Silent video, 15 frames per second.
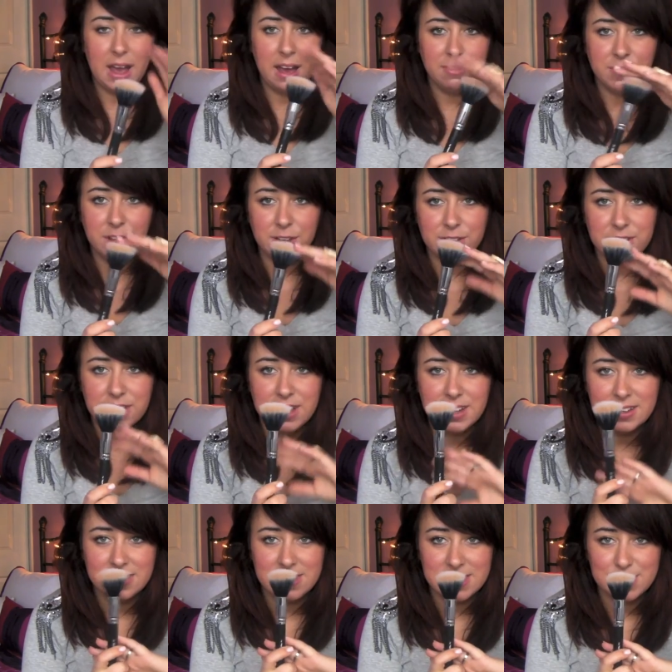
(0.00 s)
I have used it
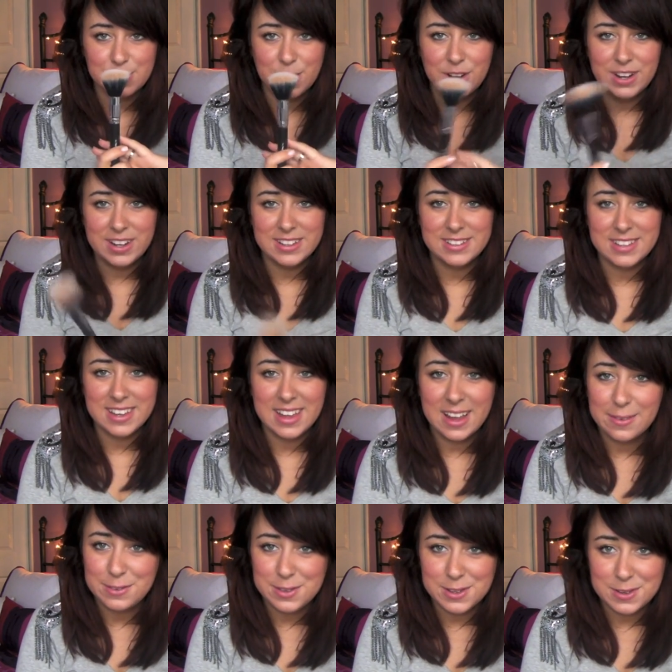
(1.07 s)
this morning, so you'll
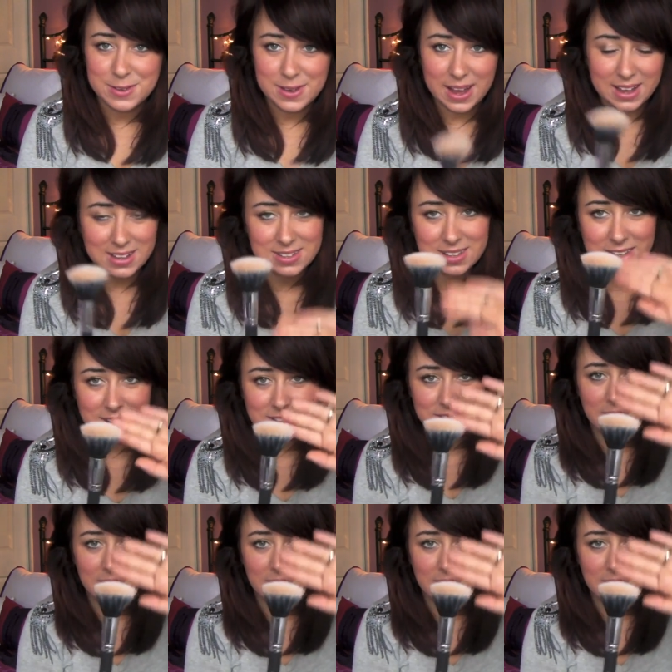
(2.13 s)
have to excuse